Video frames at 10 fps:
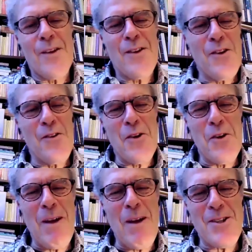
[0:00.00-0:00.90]

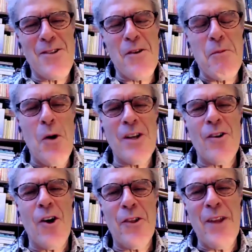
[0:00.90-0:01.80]
You mentioned the word
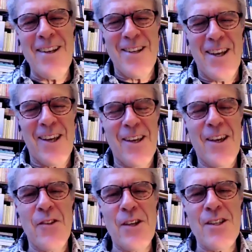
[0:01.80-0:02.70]
authentic.
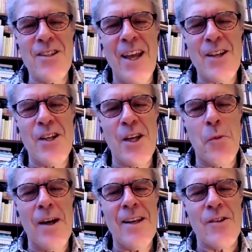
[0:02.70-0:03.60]
This is actually
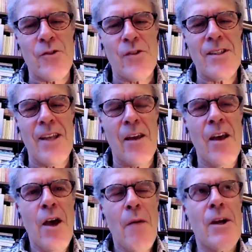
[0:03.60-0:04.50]
quite interesting,
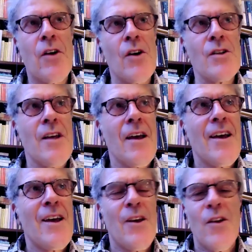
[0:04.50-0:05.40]
because
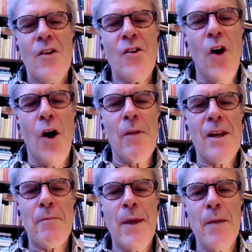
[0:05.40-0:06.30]

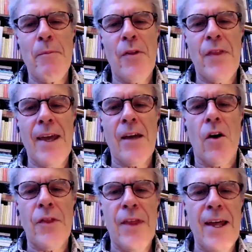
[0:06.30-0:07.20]
normally people think
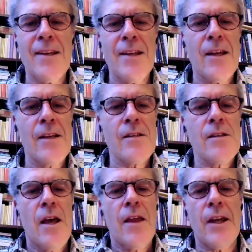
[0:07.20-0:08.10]
authentic is
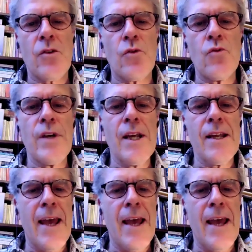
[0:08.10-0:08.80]
that you really